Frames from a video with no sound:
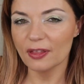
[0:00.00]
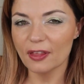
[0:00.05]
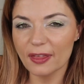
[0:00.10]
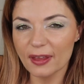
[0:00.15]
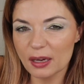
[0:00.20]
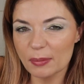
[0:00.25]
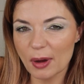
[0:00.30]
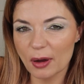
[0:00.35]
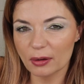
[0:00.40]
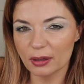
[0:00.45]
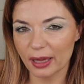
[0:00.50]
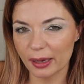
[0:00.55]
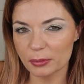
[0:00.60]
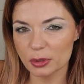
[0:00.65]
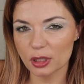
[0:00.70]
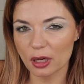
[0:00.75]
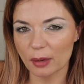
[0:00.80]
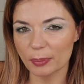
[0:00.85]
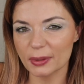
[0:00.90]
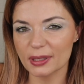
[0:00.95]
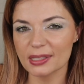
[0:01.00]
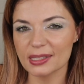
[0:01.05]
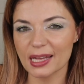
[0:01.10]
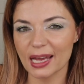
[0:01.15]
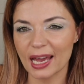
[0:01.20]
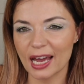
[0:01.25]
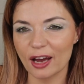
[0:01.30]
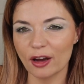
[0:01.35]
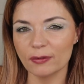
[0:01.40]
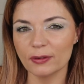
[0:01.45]
The thing about Glam Shop is they
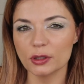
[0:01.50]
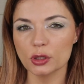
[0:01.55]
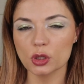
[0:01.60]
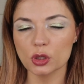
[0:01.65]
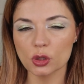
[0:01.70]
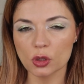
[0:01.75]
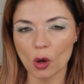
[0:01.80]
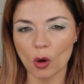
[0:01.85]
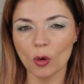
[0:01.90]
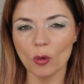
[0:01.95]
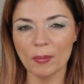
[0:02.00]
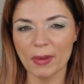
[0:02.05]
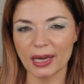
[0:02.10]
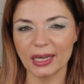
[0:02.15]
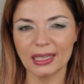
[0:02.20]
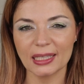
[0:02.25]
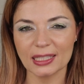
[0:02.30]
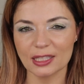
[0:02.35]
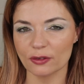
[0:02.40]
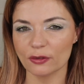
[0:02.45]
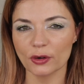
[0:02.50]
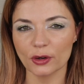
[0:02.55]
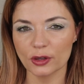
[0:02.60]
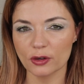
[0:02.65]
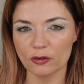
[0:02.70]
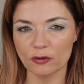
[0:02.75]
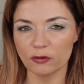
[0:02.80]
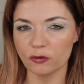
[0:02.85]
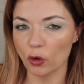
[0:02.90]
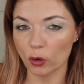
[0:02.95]
have so many
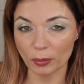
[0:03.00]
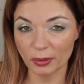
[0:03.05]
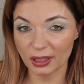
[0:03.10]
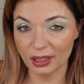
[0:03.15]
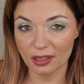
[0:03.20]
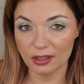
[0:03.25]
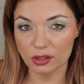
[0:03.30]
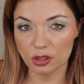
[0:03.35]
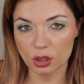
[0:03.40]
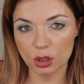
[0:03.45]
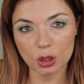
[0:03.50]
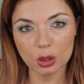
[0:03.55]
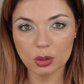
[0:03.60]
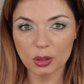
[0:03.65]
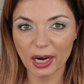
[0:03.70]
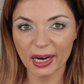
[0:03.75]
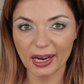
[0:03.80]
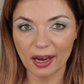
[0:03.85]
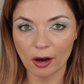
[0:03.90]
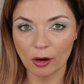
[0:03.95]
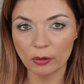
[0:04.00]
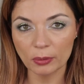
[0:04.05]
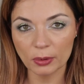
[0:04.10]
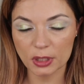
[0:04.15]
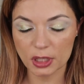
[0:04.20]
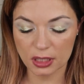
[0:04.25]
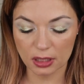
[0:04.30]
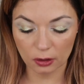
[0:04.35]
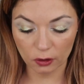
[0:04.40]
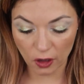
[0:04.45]
different formulas to try out,
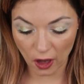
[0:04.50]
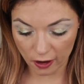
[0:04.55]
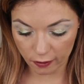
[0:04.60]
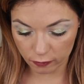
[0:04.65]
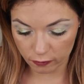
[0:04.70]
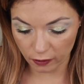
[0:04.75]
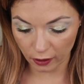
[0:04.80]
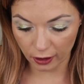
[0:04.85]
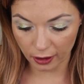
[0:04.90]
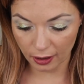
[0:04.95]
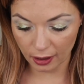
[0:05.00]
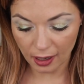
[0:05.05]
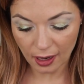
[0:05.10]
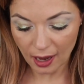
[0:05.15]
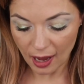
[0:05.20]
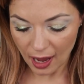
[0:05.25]
which is a lot of fun.